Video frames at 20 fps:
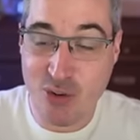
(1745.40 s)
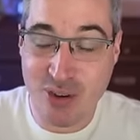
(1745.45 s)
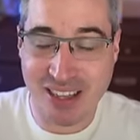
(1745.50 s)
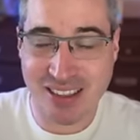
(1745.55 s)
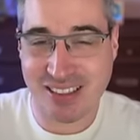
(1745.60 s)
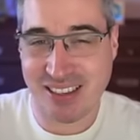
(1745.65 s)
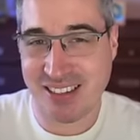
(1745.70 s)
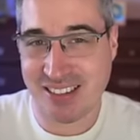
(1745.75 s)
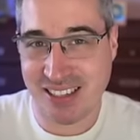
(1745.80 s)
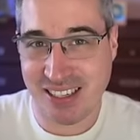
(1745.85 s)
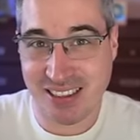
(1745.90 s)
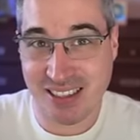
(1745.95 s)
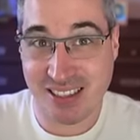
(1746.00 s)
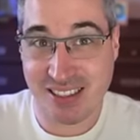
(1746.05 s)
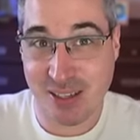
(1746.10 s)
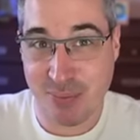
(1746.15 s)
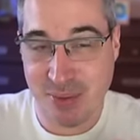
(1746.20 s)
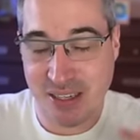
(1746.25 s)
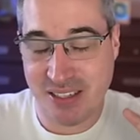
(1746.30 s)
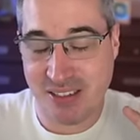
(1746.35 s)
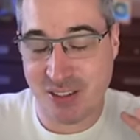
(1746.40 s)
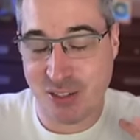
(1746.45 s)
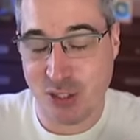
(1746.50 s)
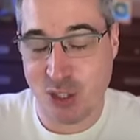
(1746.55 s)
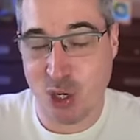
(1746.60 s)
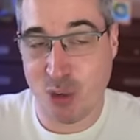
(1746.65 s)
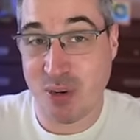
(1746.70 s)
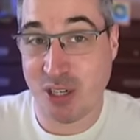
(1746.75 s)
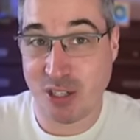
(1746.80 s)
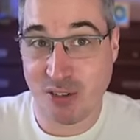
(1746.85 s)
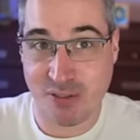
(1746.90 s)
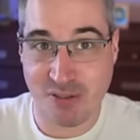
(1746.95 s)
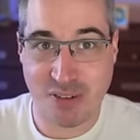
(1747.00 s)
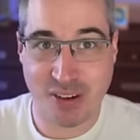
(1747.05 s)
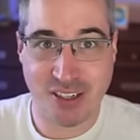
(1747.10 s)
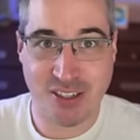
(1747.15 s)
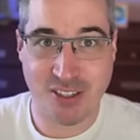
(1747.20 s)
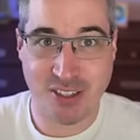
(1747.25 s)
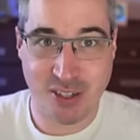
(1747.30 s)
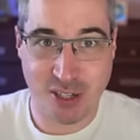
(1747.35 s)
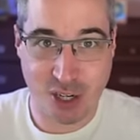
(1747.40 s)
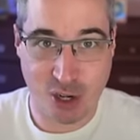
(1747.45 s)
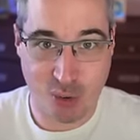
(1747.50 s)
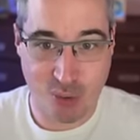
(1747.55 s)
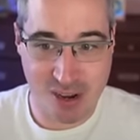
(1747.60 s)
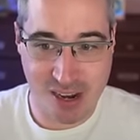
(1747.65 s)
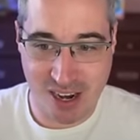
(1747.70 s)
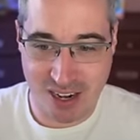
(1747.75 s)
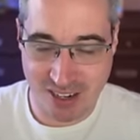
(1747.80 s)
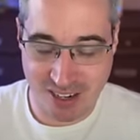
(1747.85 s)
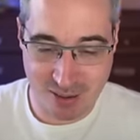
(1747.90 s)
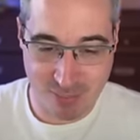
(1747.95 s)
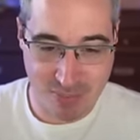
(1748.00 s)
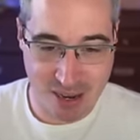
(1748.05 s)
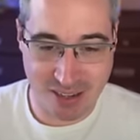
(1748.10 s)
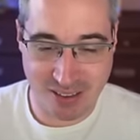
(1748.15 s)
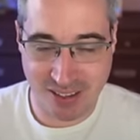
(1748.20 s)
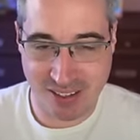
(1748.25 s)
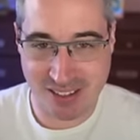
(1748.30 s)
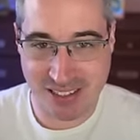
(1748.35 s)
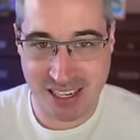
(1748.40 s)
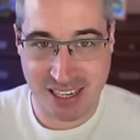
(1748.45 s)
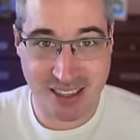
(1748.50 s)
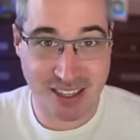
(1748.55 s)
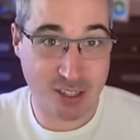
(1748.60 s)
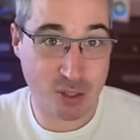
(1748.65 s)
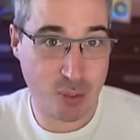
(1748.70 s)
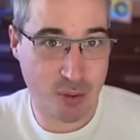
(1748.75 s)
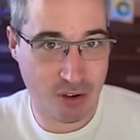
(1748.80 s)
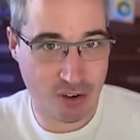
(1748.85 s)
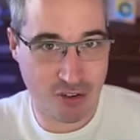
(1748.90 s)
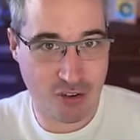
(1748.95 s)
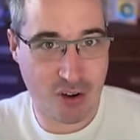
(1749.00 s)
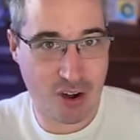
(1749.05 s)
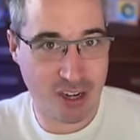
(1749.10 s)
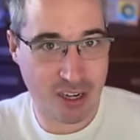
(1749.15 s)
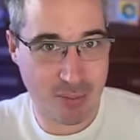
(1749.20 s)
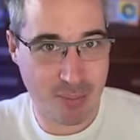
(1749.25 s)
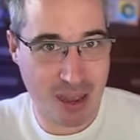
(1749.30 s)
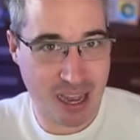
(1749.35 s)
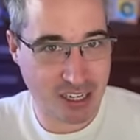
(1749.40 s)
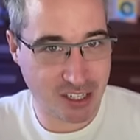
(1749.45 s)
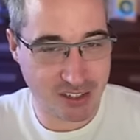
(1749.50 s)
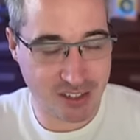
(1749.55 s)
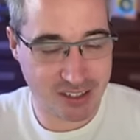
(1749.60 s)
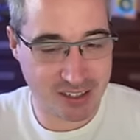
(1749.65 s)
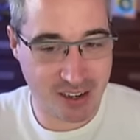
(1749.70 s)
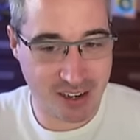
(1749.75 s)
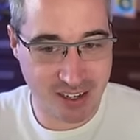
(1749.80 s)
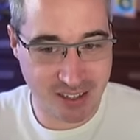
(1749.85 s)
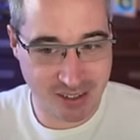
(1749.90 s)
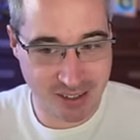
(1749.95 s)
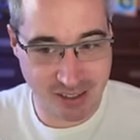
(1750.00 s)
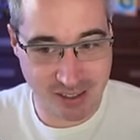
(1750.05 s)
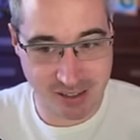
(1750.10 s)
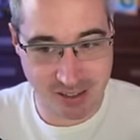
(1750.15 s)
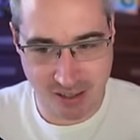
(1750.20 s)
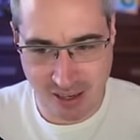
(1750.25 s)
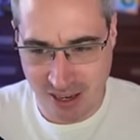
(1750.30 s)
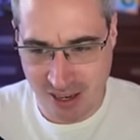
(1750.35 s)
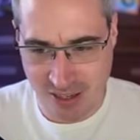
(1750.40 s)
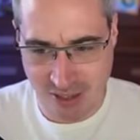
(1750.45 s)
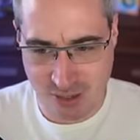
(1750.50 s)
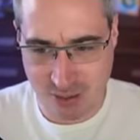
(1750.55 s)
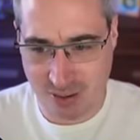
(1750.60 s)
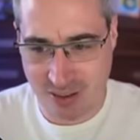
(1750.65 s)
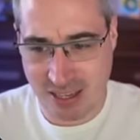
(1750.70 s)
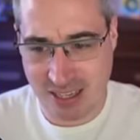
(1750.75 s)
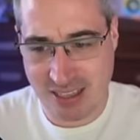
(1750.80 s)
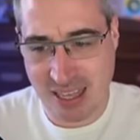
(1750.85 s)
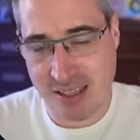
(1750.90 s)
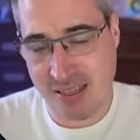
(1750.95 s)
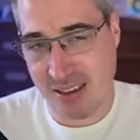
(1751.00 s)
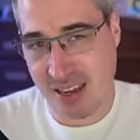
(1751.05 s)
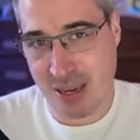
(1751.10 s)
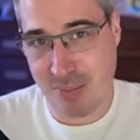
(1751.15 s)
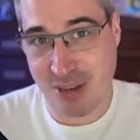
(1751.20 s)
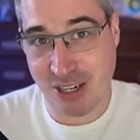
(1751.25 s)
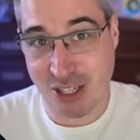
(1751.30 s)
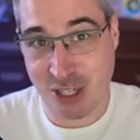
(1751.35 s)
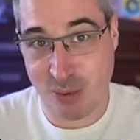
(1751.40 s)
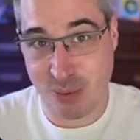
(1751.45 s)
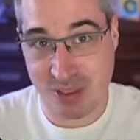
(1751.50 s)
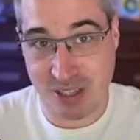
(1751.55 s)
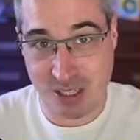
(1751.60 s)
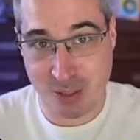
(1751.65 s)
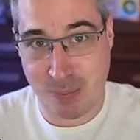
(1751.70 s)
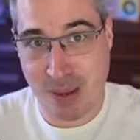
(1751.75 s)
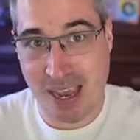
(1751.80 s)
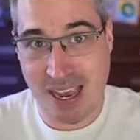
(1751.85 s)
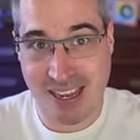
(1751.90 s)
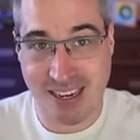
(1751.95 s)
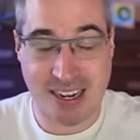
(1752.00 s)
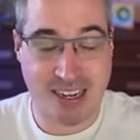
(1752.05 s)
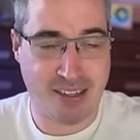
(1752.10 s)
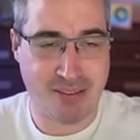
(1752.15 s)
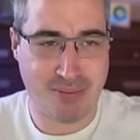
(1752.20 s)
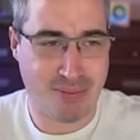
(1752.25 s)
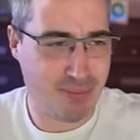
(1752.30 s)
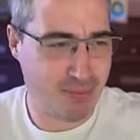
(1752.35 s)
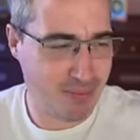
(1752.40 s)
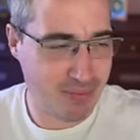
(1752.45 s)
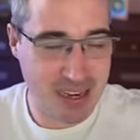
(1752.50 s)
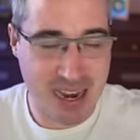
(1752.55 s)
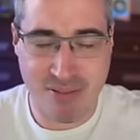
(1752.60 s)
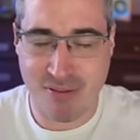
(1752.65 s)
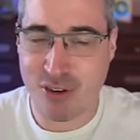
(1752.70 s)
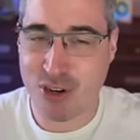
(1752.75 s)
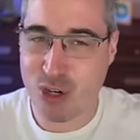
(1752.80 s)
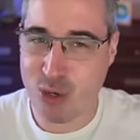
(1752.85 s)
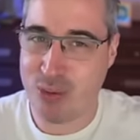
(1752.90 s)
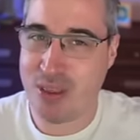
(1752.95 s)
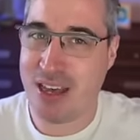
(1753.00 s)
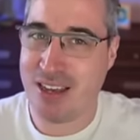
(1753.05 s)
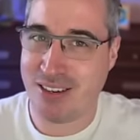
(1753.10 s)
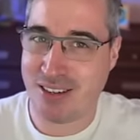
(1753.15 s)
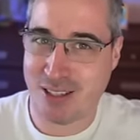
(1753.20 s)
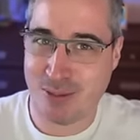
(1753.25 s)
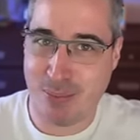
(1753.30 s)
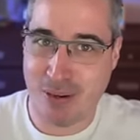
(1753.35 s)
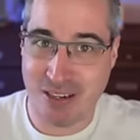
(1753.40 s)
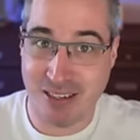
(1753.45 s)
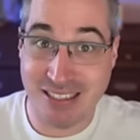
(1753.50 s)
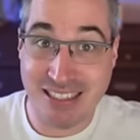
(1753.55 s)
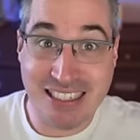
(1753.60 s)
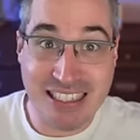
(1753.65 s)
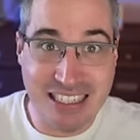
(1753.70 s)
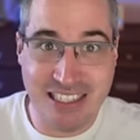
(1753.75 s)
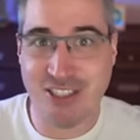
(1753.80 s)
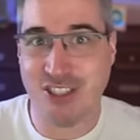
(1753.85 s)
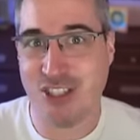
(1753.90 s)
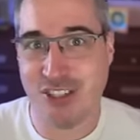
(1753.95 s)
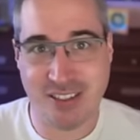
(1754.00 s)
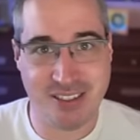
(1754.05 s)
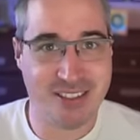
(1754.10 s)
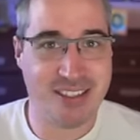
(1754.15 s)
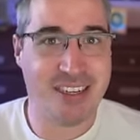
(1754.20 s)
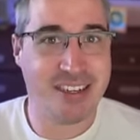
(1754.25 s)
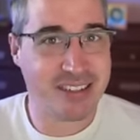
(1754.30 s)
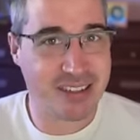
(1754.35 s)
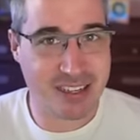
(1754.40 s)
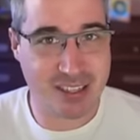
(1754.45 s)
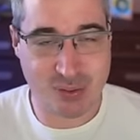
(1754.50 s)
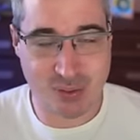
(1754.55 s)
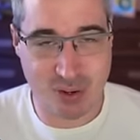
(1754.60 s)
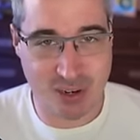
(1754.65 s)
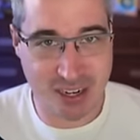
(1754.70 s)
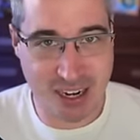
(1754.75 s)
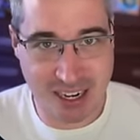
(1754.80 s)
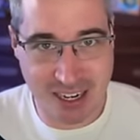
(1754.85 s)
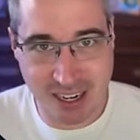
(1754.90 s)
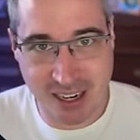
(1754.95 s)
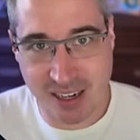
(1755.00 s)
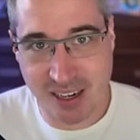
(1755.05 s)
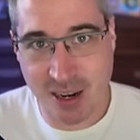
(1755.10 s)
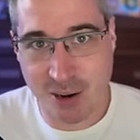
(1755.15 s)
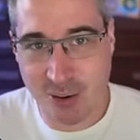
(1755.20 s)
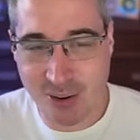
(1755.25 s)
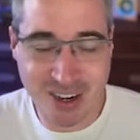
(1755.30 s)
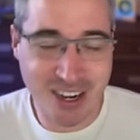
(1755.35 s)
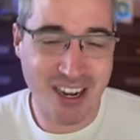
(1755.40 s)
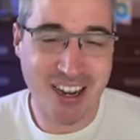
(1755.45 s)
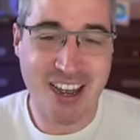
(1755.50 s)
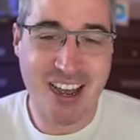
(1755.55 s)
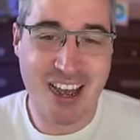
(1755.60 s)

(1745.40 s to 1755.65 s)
doing things like this can be so much fun to create and make things like this where you're trying to match designs, because sort of like that thing I mentioned with the span, I never knew that despite teaching CSS for a decade now.